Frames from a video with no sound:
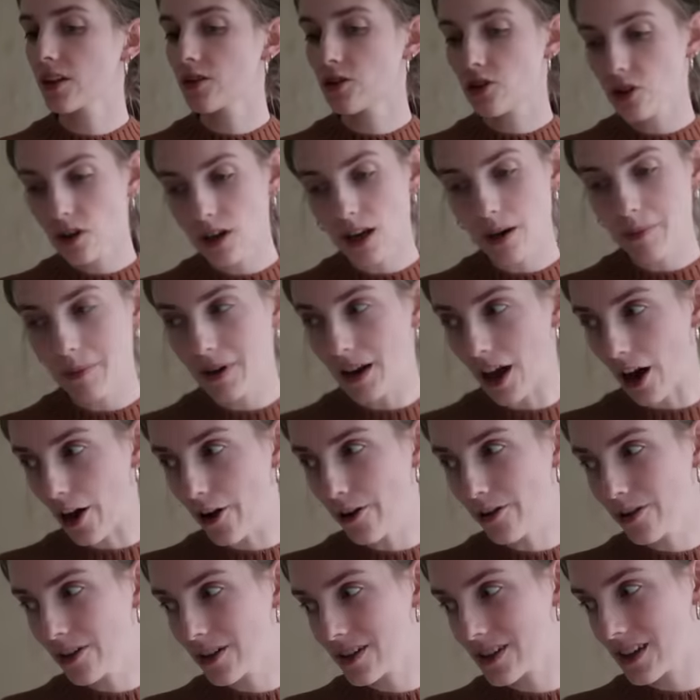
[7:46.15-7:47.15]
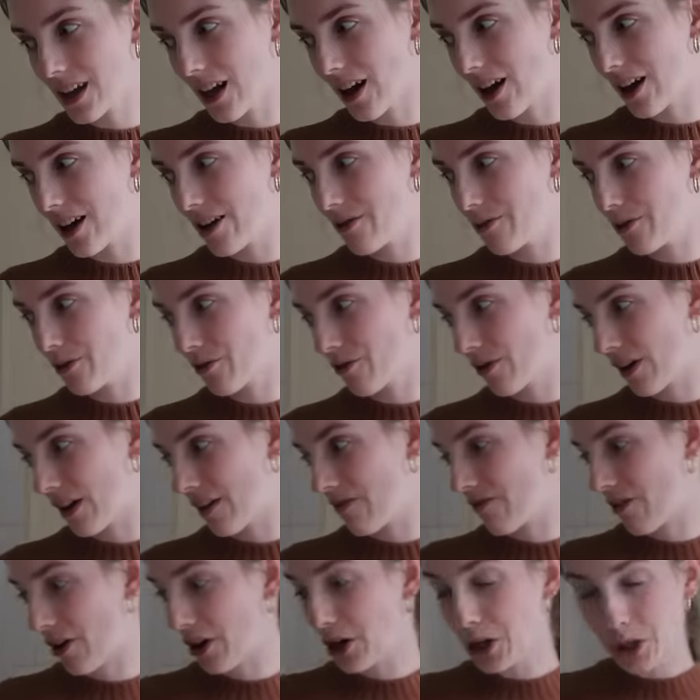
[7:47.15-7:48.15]
Do let me know, because I would find
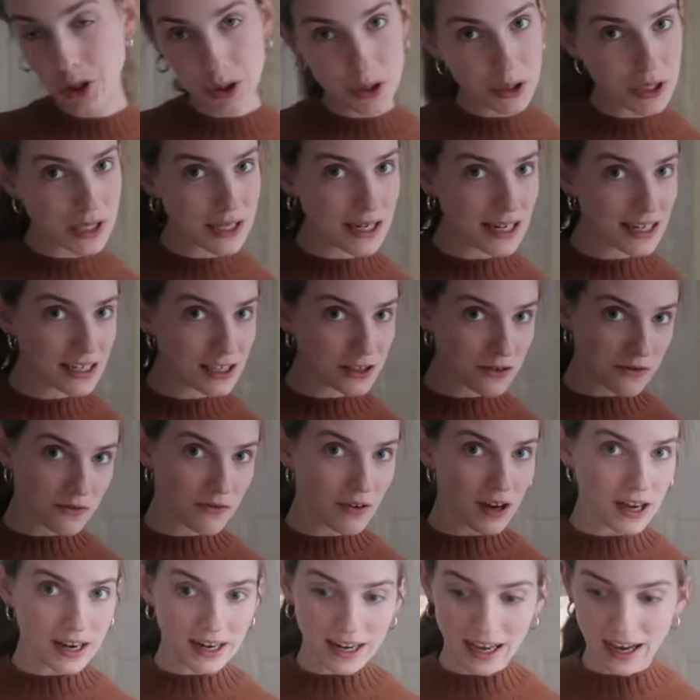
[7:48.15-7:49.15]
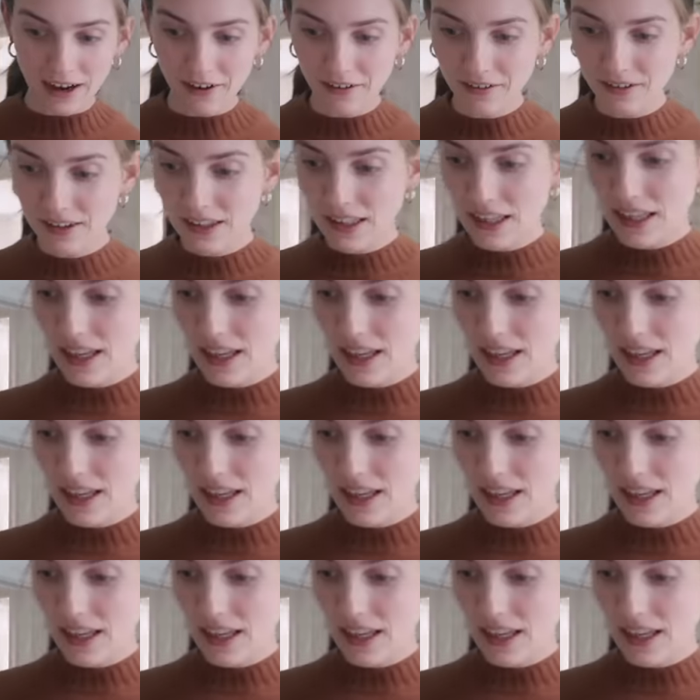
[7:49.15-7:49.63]
it very interesting to find out.